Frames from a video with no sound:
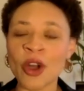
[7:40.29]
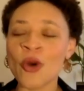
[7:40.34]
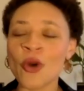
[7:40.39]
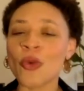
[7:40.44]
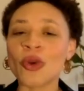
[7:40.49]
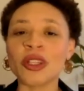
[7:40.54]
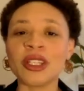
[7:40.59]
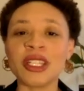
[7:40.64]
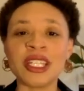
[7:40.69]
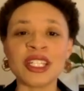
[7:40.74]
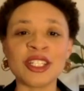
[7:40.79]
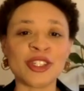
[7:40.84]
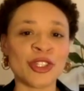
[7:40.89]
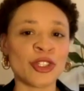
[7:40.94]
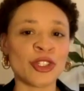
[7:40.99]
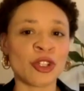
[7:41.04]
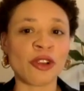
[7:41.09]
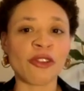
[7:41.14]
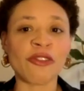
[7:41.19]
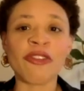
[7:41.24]
will need to
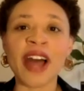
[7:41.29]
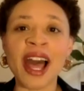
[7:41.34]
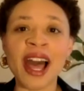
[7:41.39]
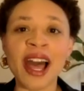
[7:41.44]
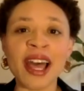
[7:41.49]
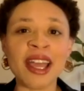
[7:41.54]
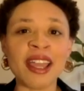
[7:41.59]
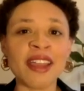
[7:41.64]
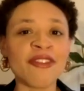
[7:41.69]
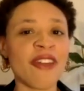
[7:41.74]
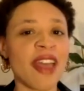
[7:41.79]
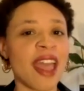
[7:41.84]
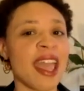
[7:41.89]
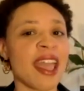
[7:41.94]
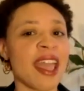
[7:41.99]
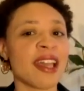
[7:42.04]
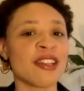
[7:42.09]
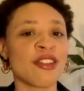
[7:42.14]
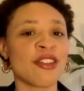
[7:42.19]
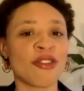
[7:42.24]
survive
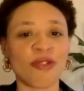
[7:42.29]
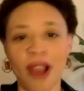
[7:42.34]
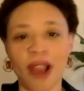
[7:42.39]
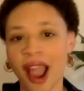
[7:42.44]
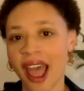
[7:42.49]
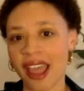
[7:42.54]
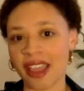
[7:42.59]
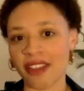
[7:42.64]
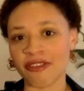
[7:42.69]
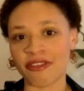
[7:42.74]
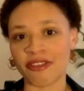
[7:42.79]
and thrive.